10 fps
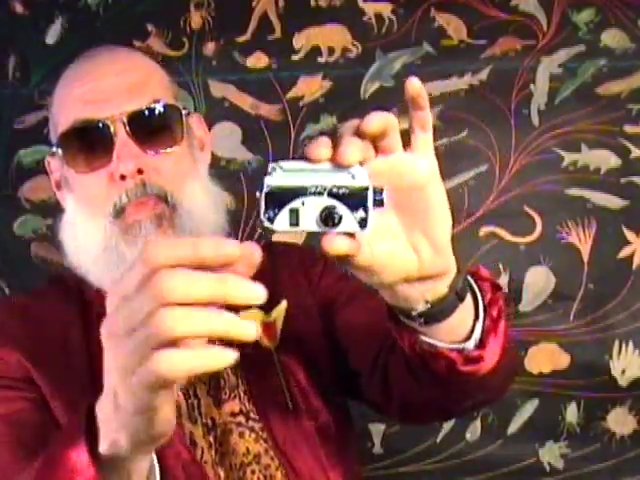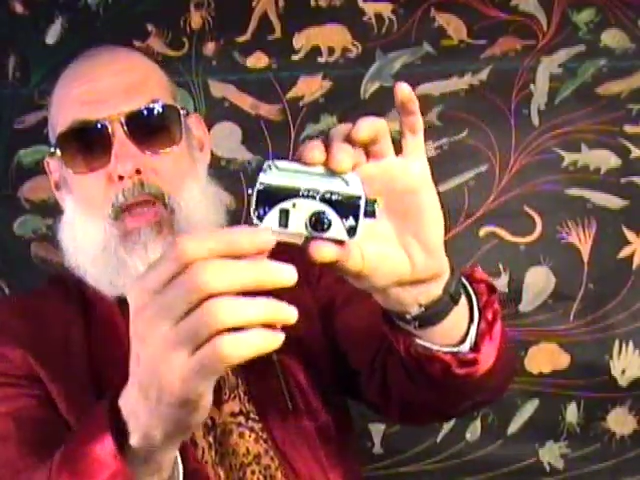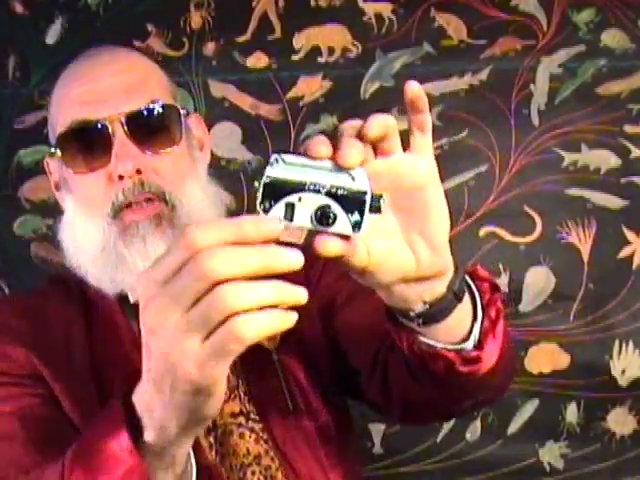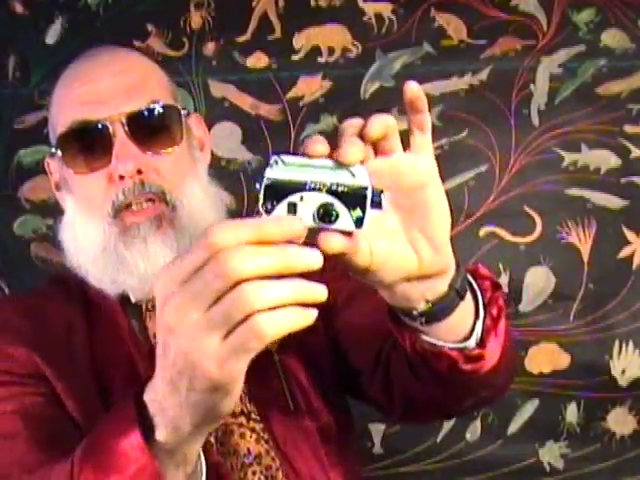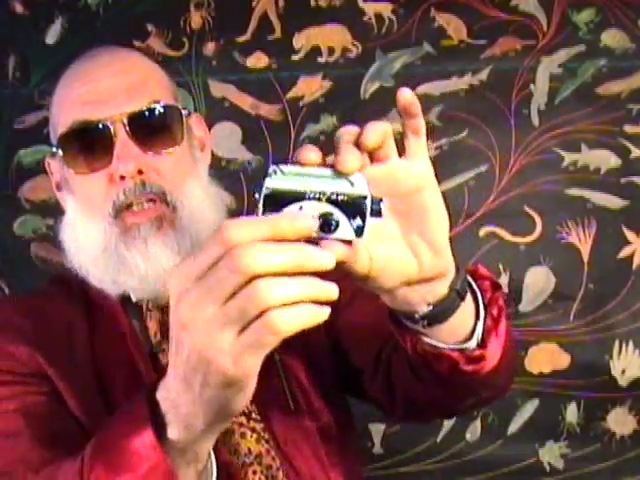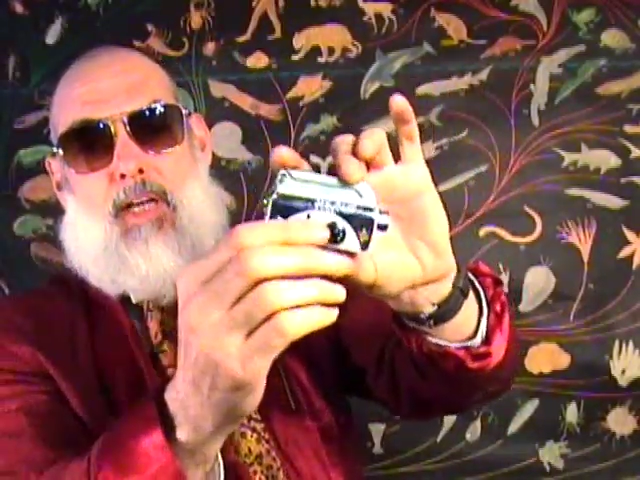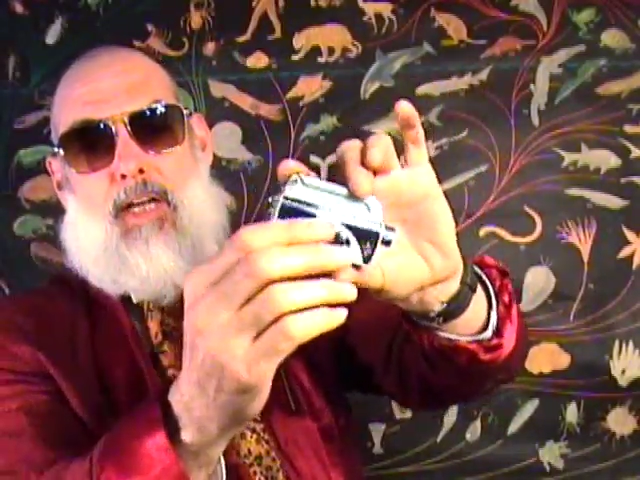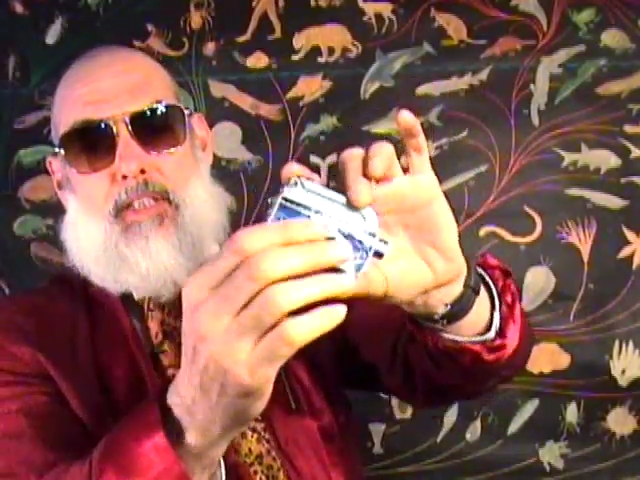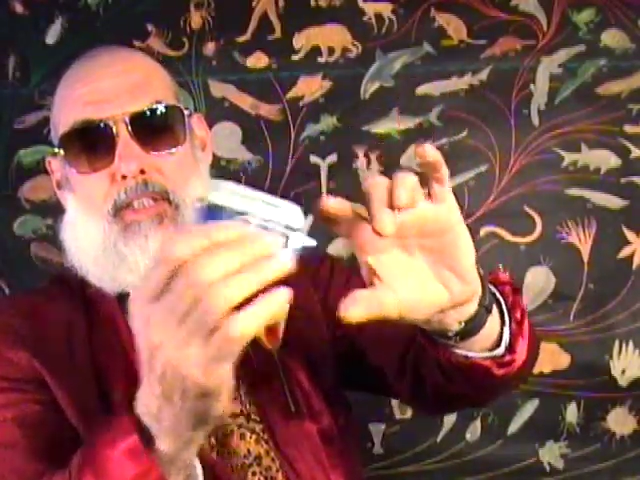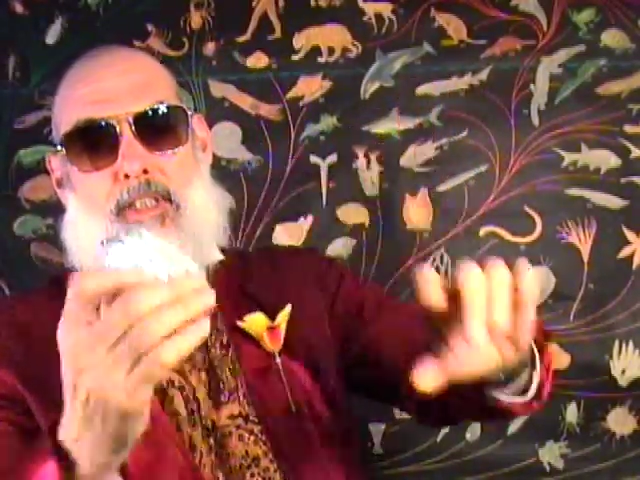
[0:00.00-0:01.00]
and you can
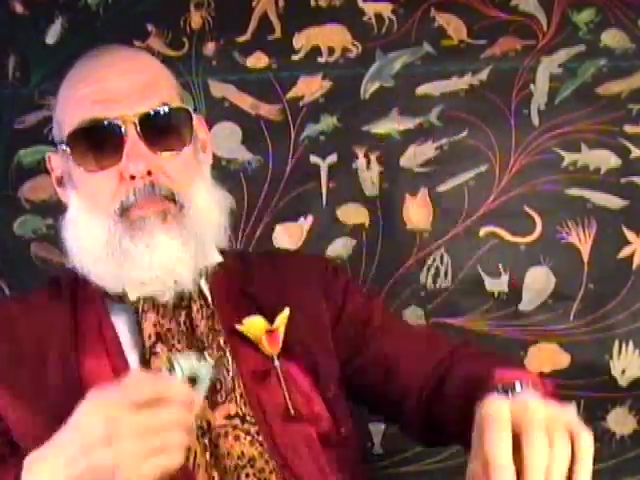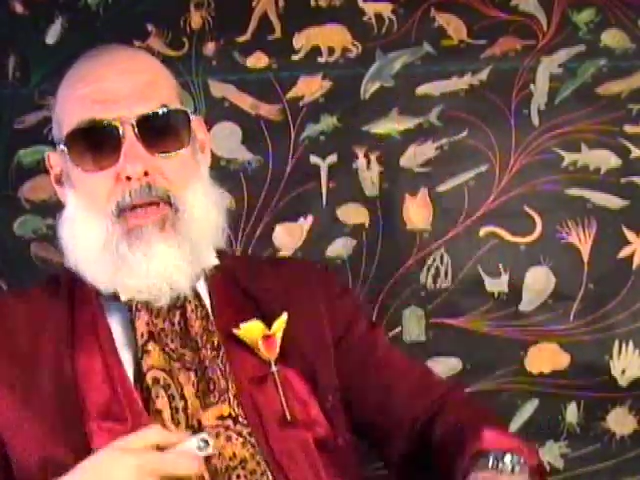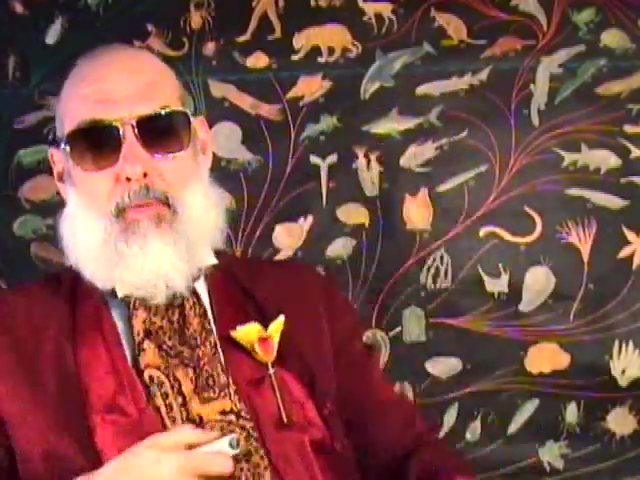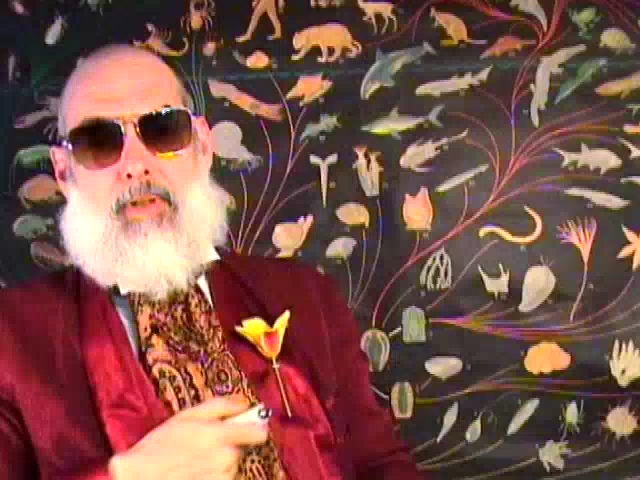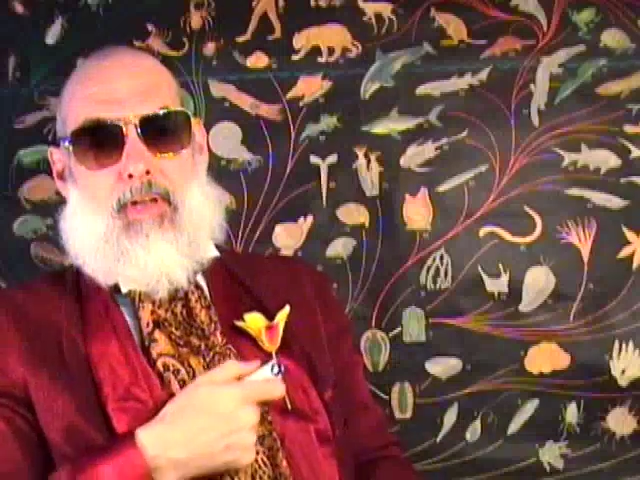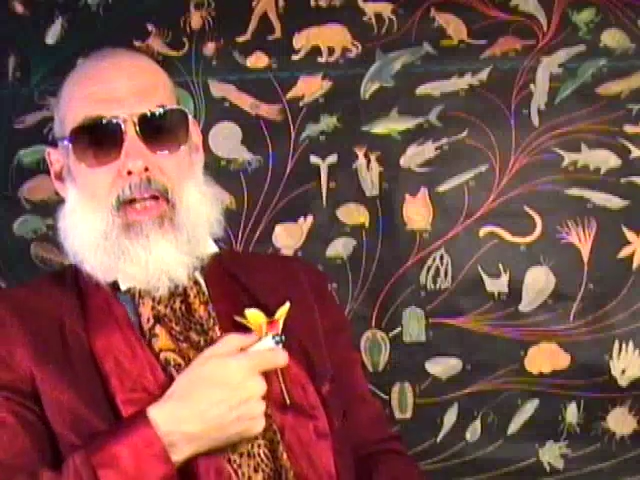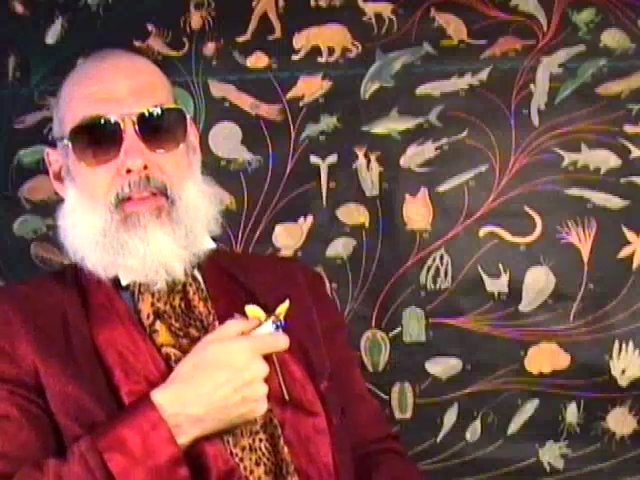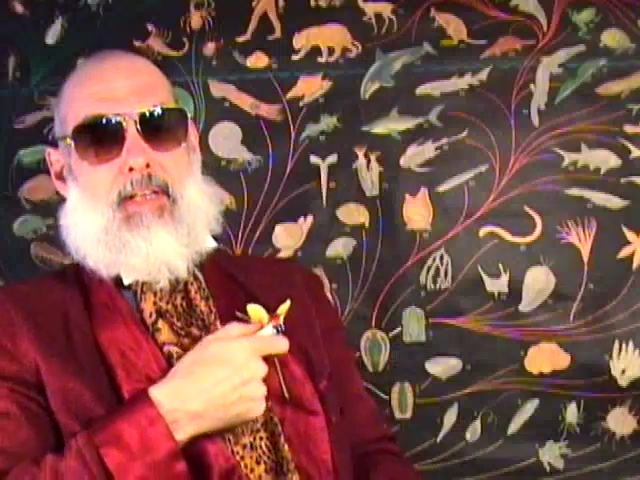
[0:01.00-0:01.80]
cut a seatbelt with it like